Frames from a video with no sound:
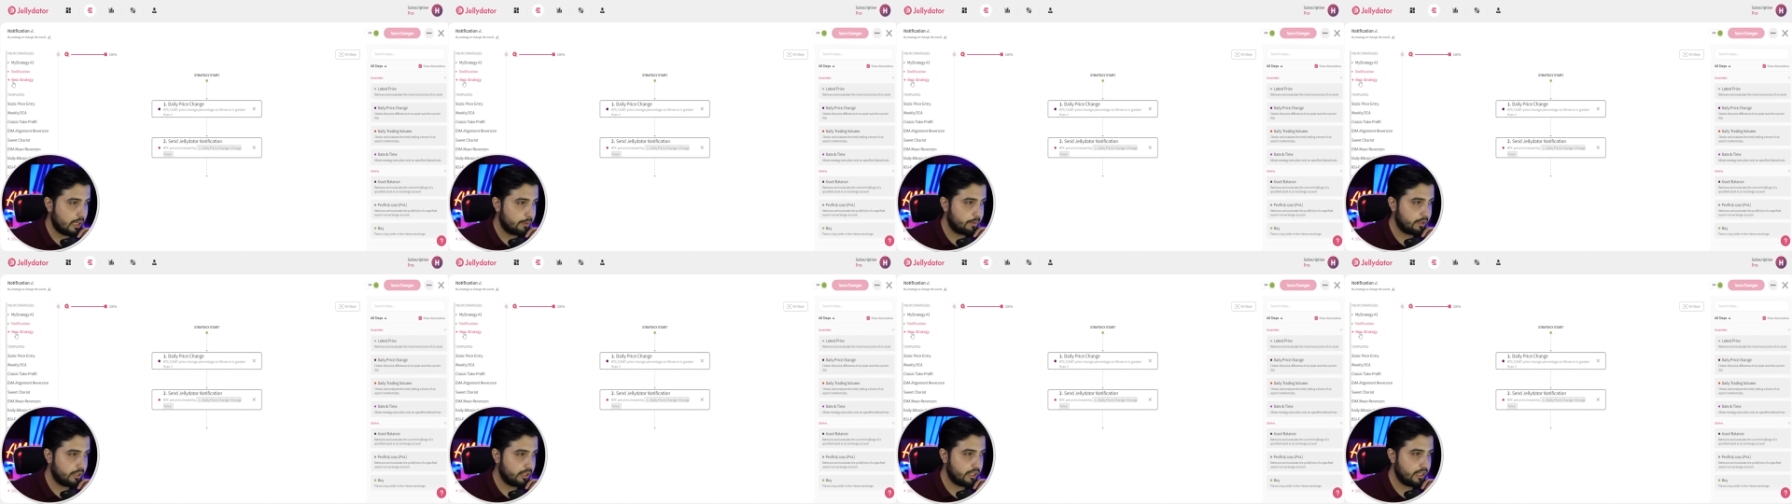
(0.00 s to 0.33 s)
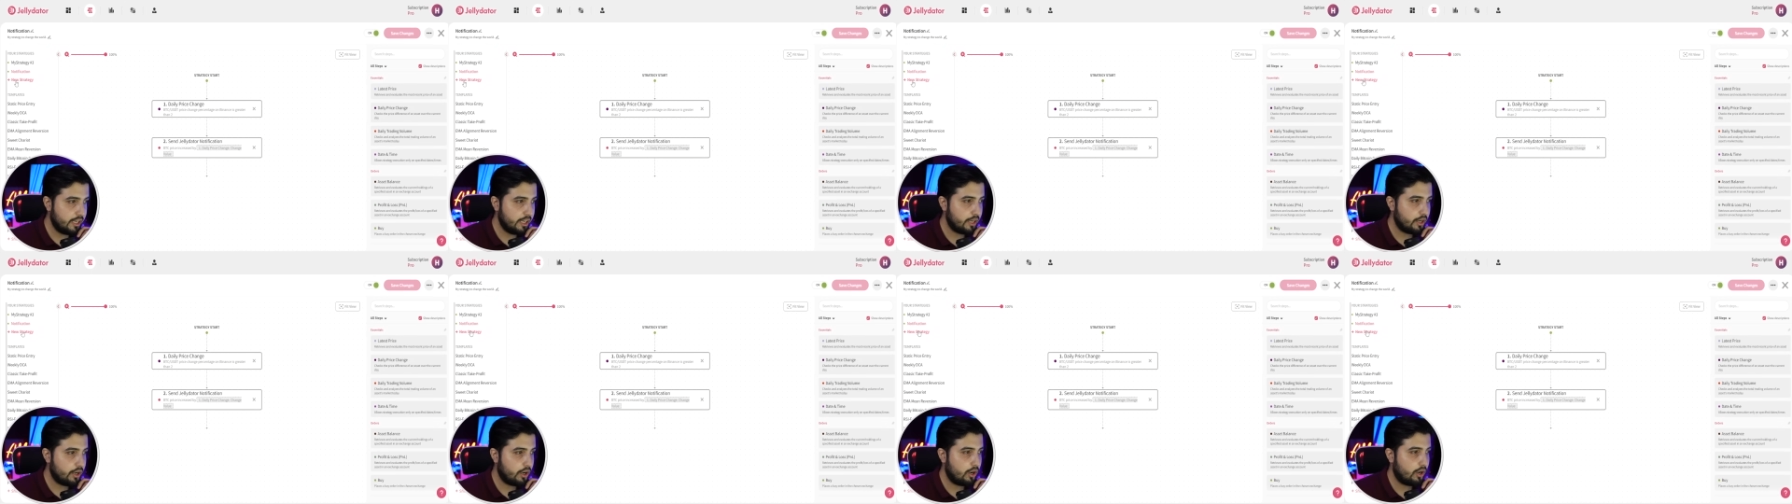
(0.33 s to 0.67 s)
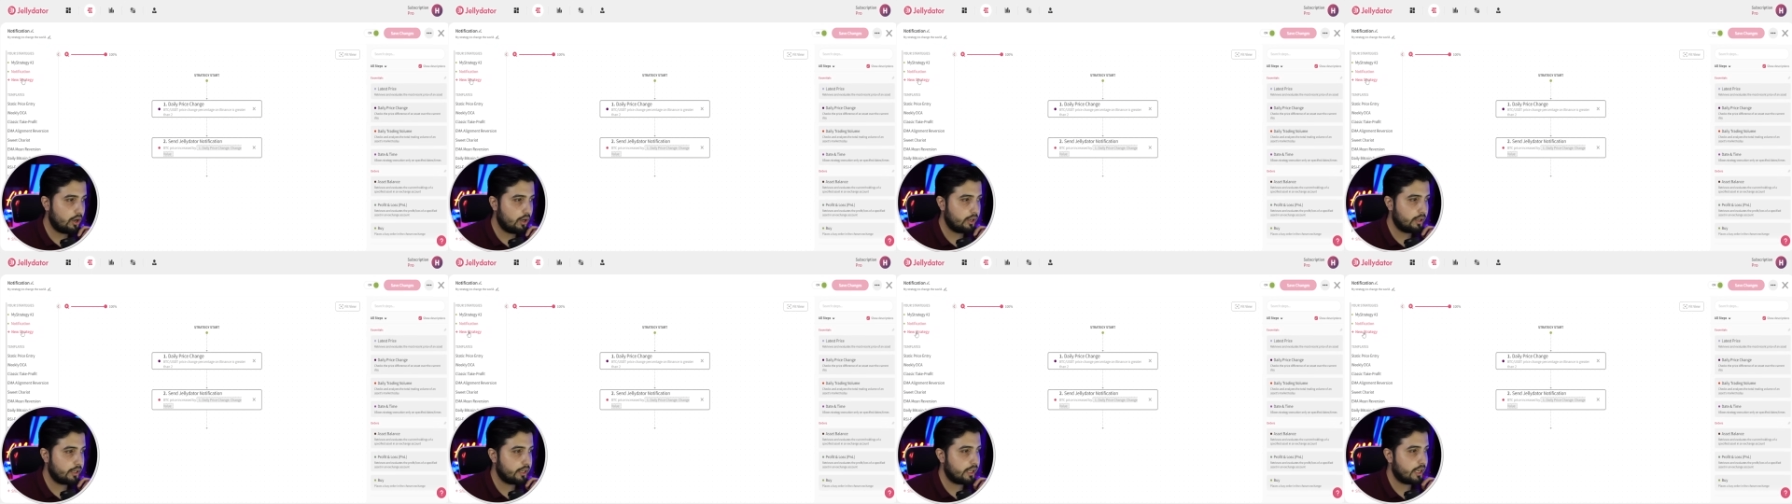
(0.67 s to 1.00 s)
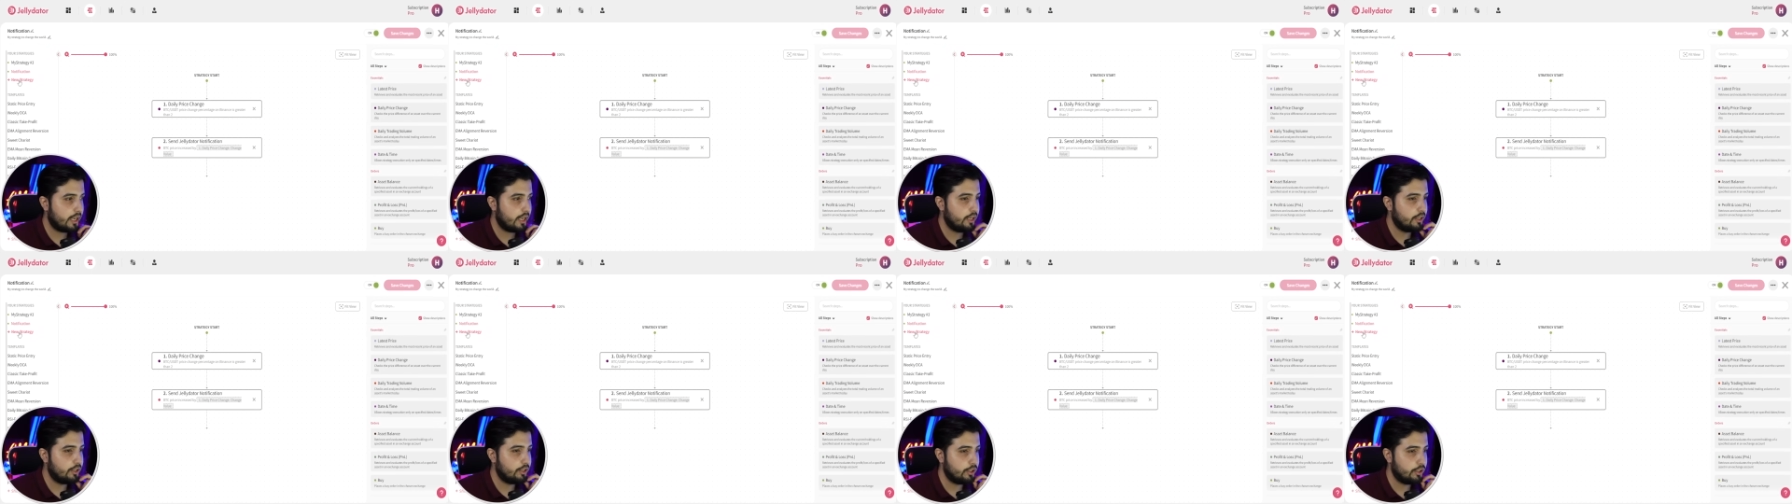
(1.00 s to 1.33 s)
I'm gonna click on
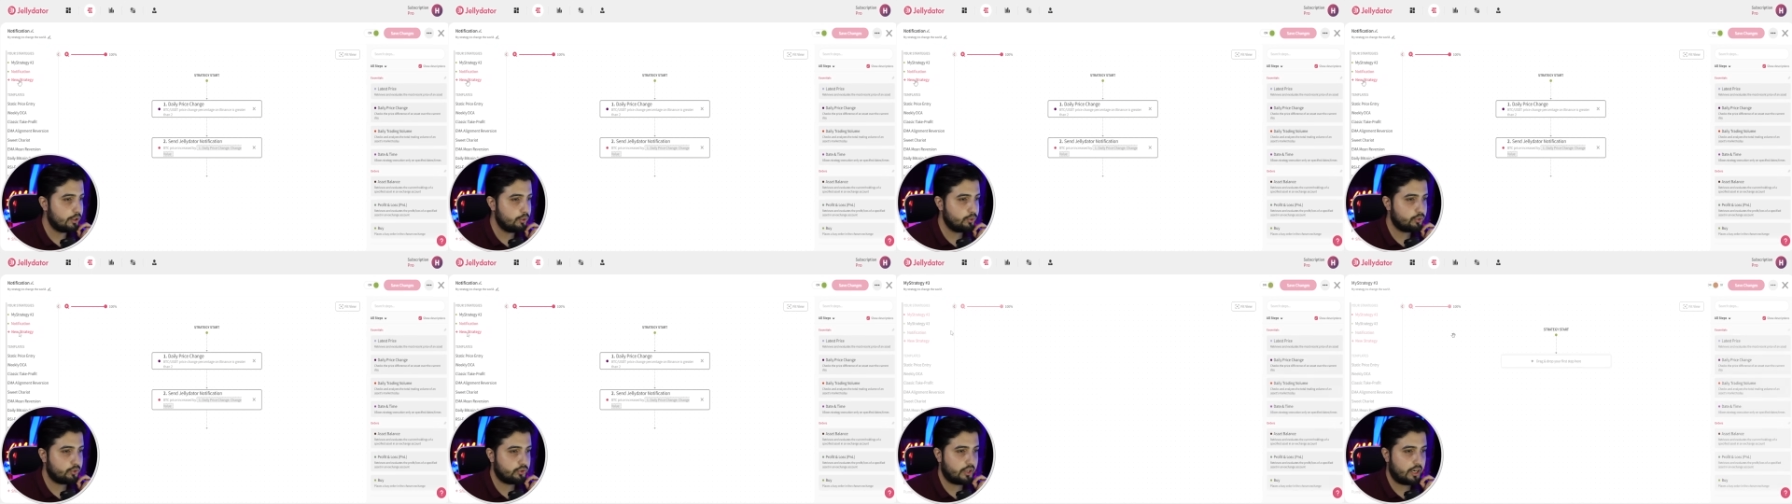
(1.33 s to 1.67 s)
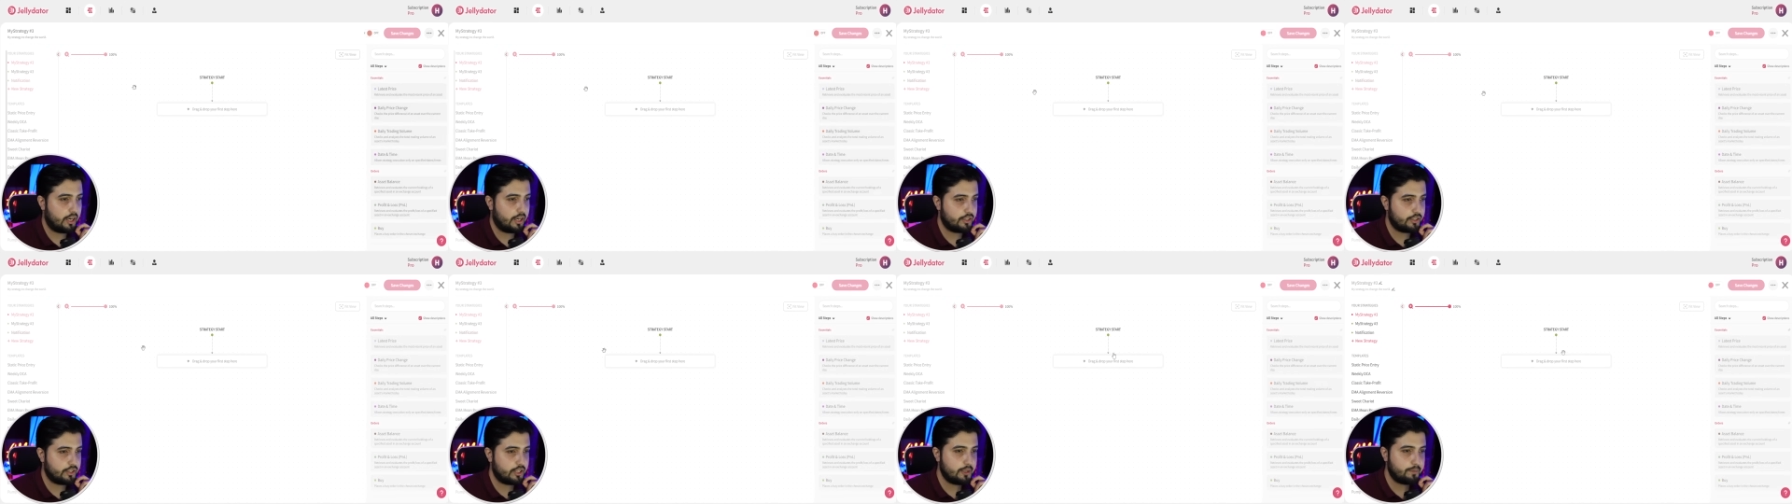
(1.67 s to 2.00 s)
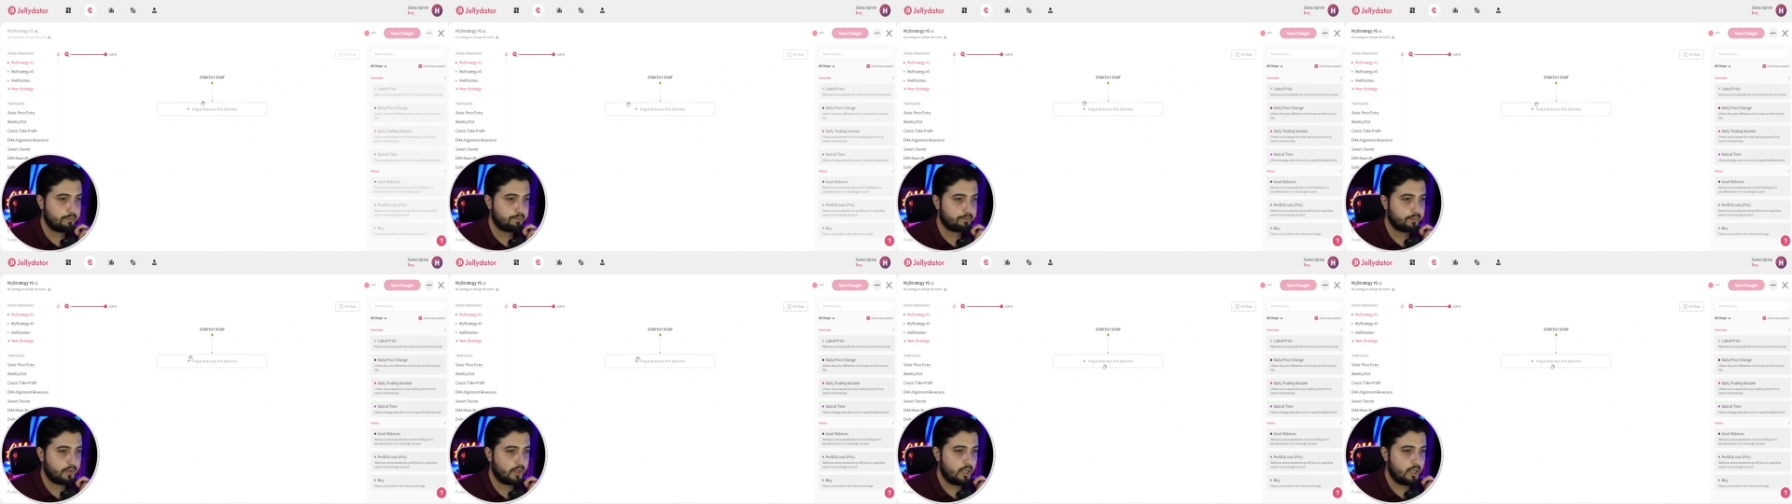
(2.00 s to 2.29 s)
a new strategy.